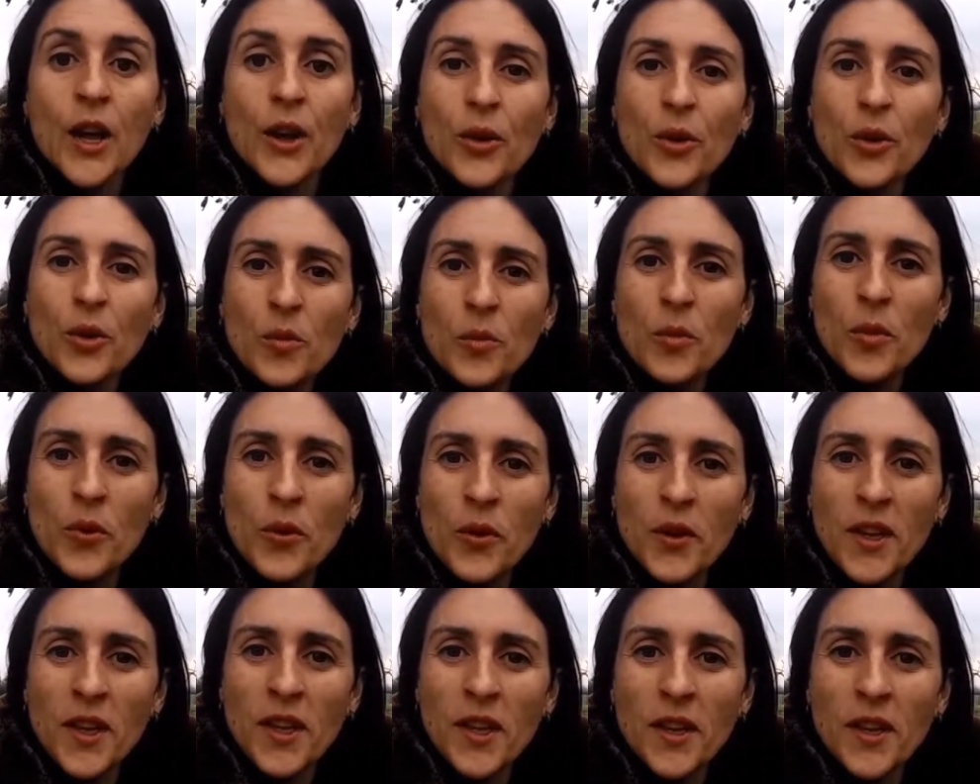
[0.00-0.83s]
Good
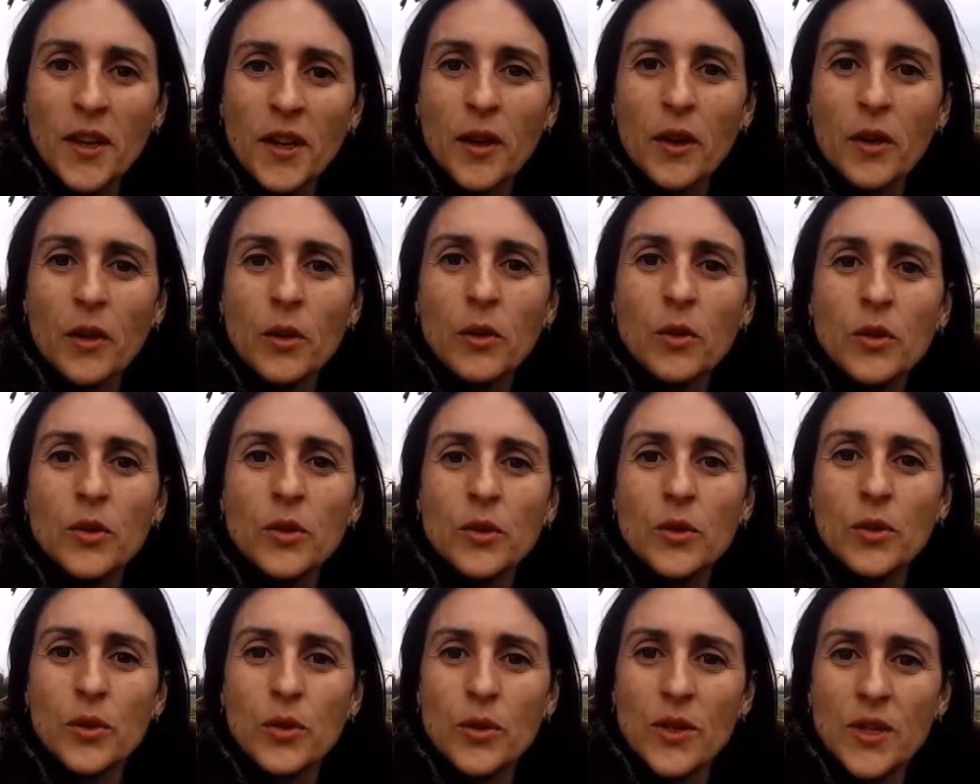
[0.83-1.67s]
morning, good
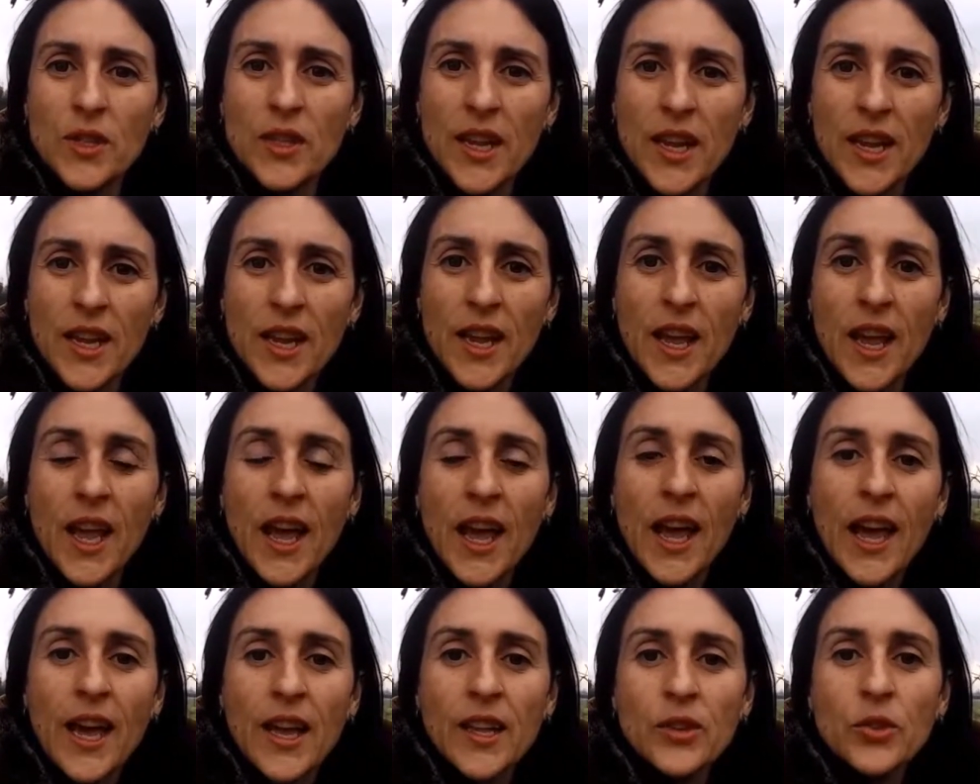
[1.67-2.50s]
Thursday,
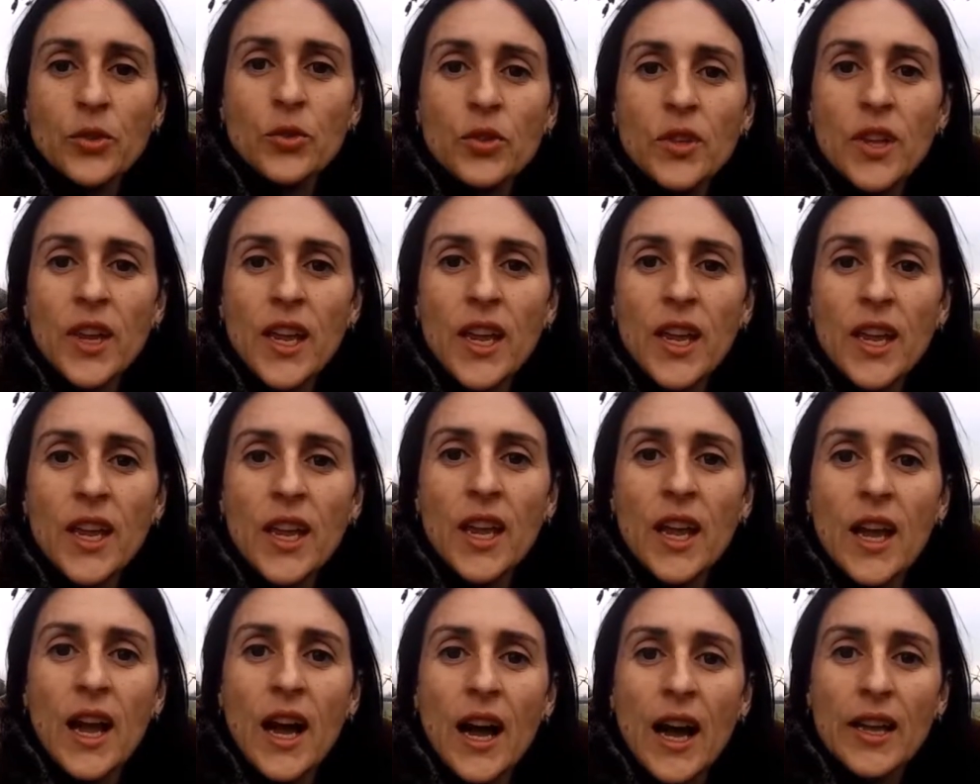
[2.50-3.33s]
and today
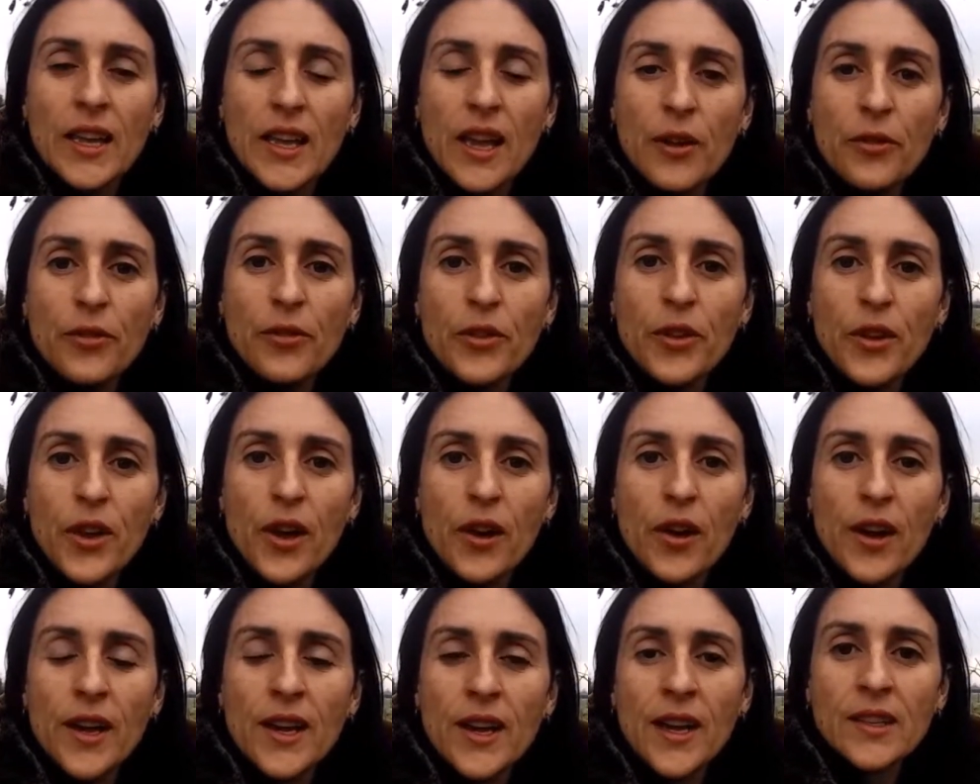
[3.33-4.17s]
I have
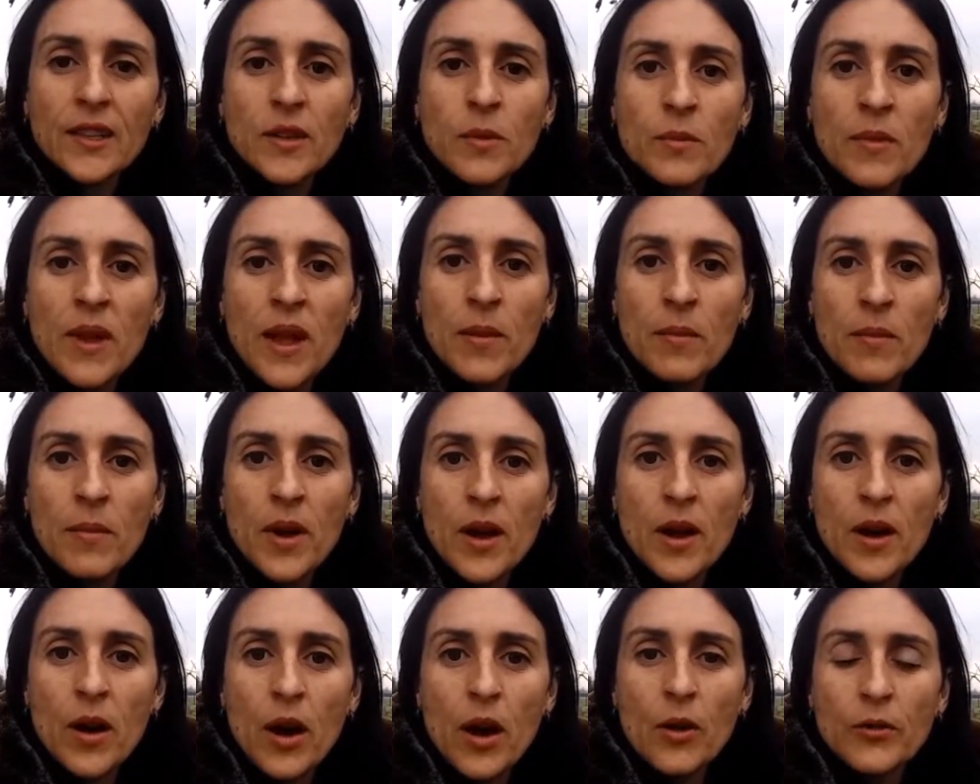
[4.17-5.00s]
here another
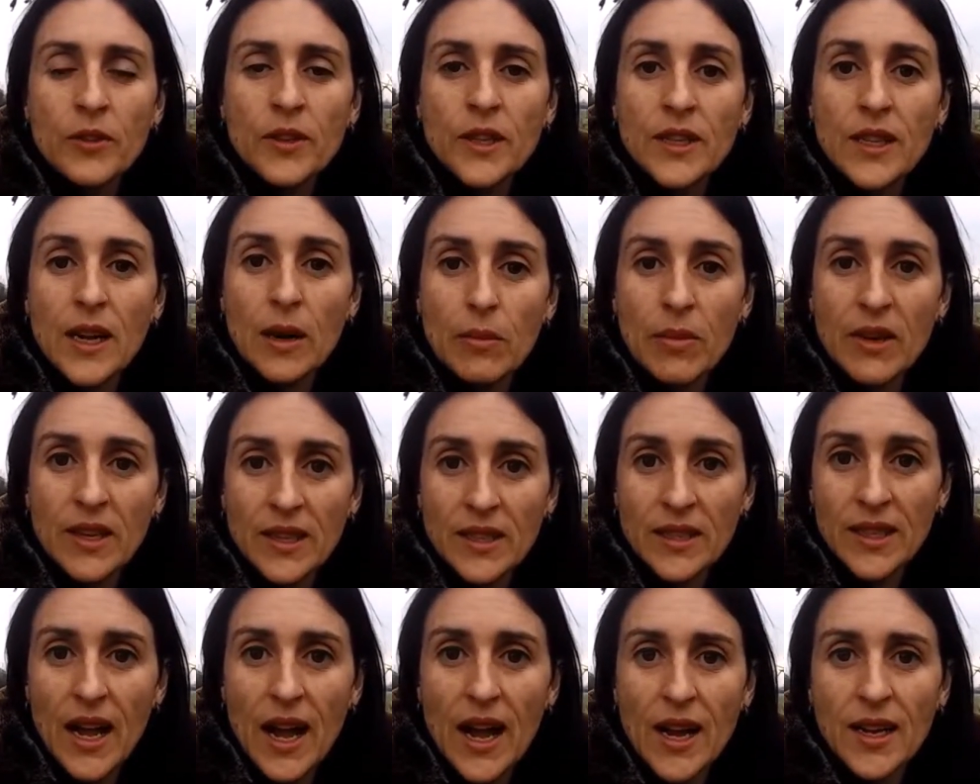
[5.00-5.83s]
member of the
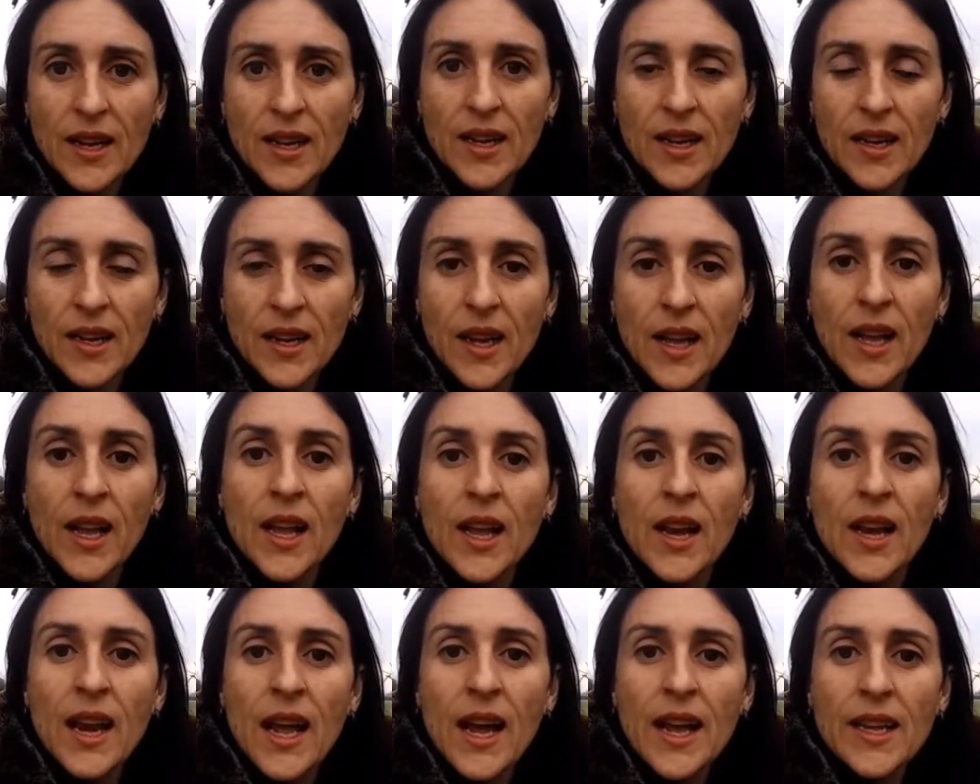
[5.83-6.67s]
doubling duck,
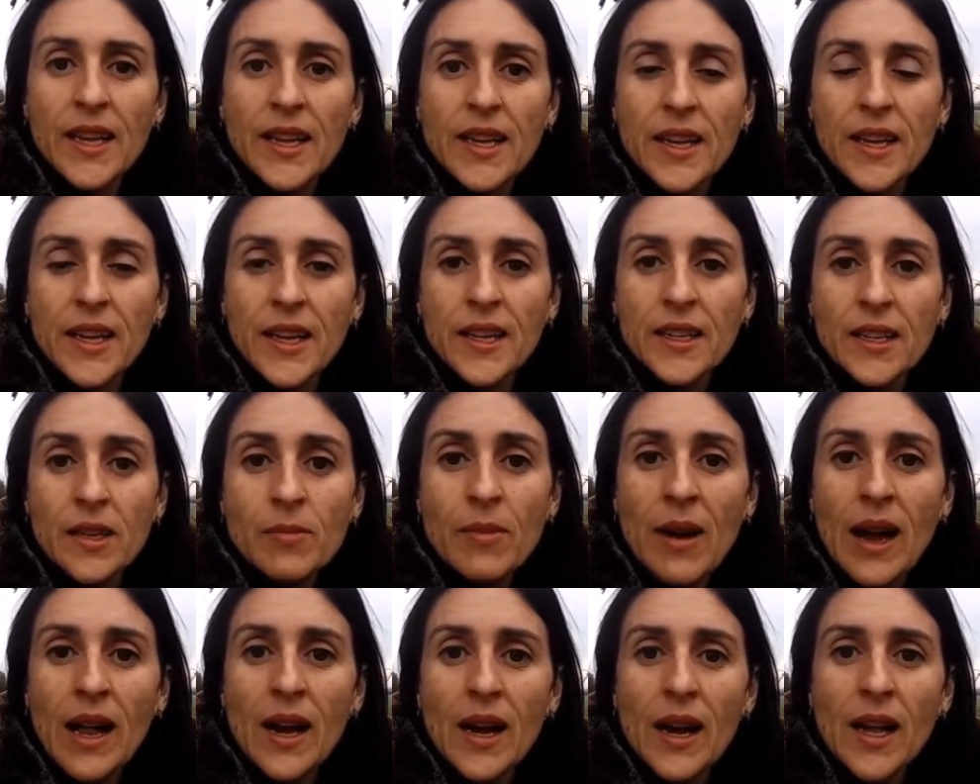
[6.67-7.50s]
like the
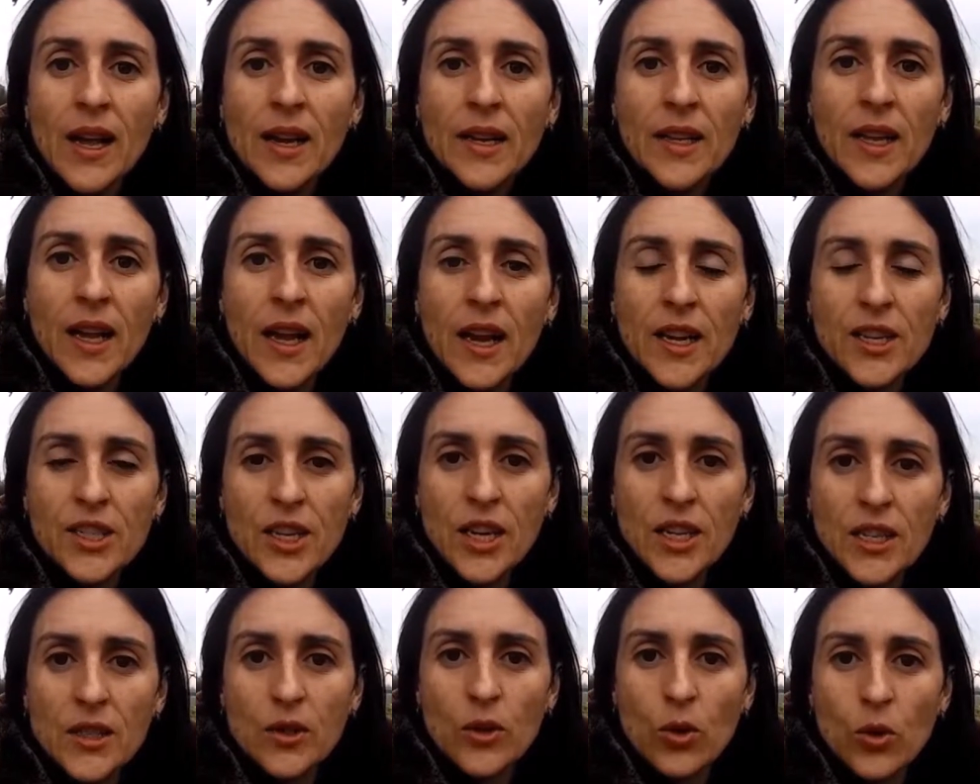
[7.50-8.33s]
mallard I
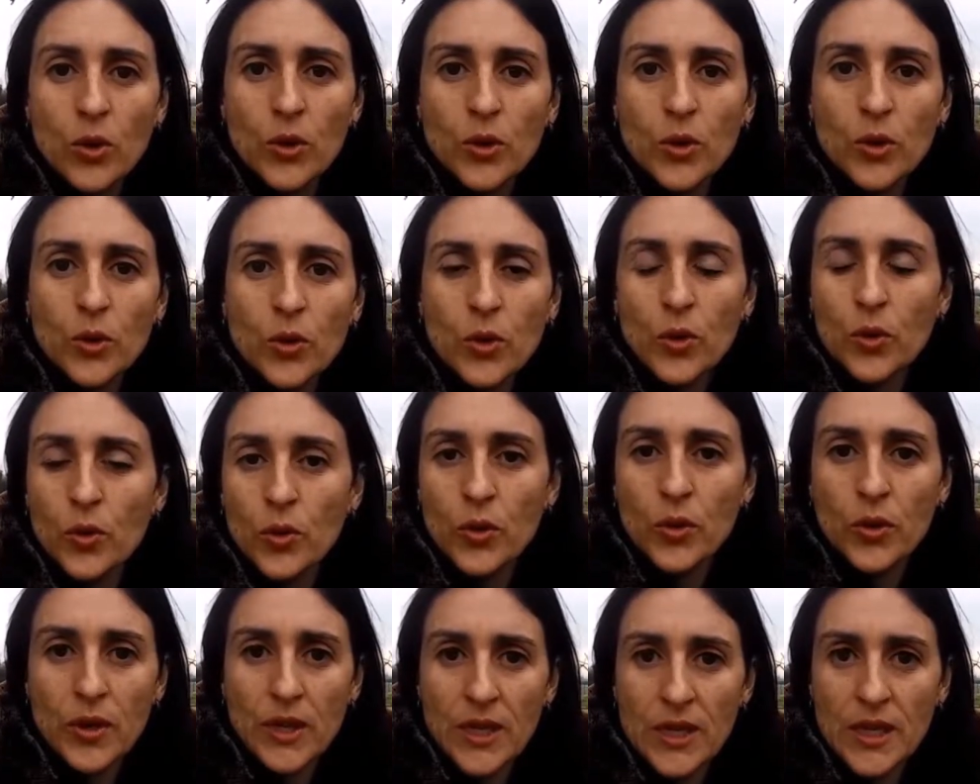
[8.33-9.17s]
just talked to you
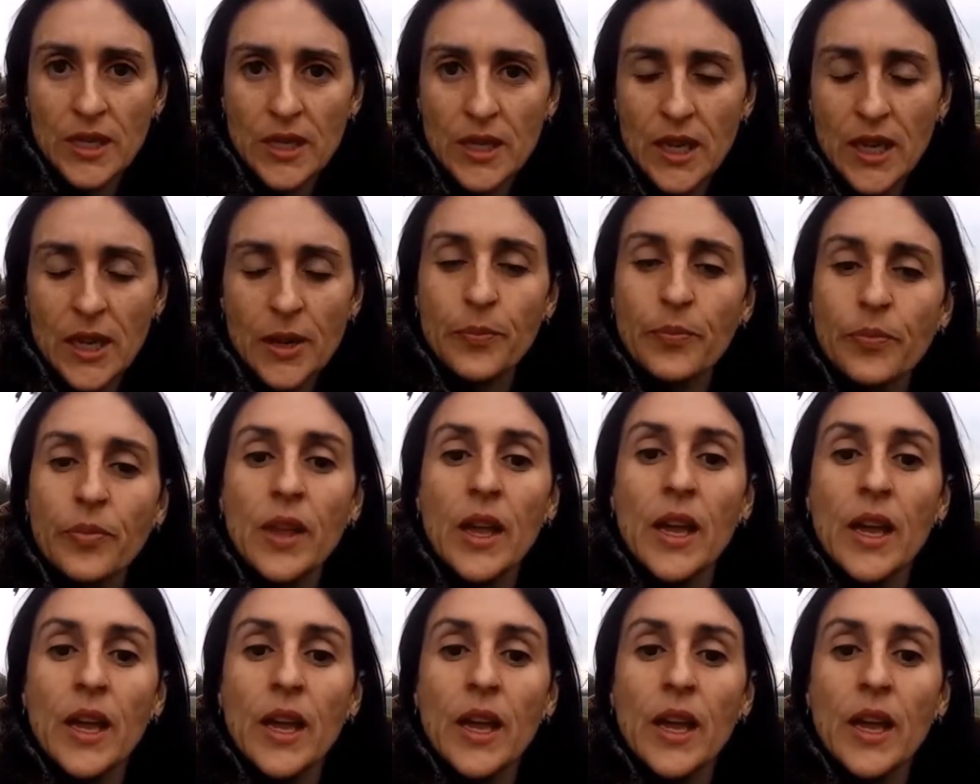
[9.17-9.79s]
recently.